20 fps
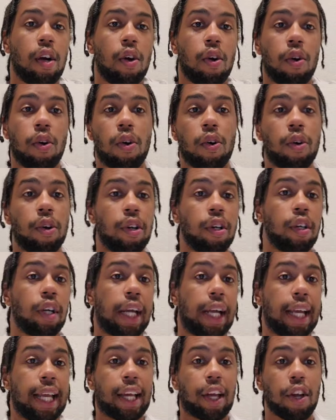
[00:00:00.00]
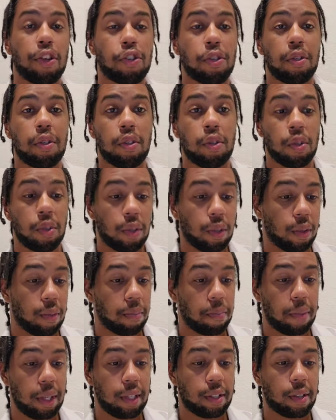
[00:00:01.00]
Or it could also
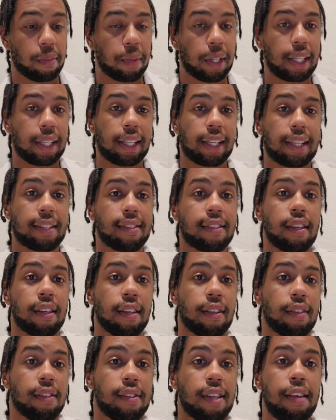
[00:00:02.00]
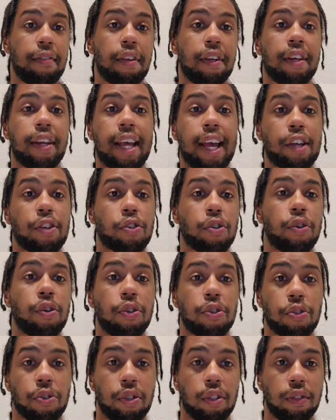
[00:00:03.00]
be something that's saved on an external
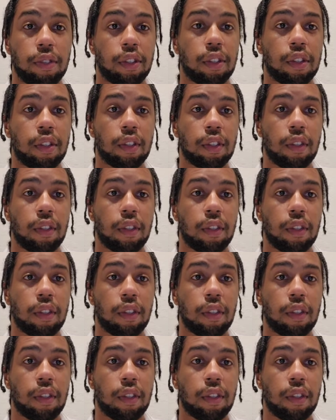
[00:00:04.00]
server.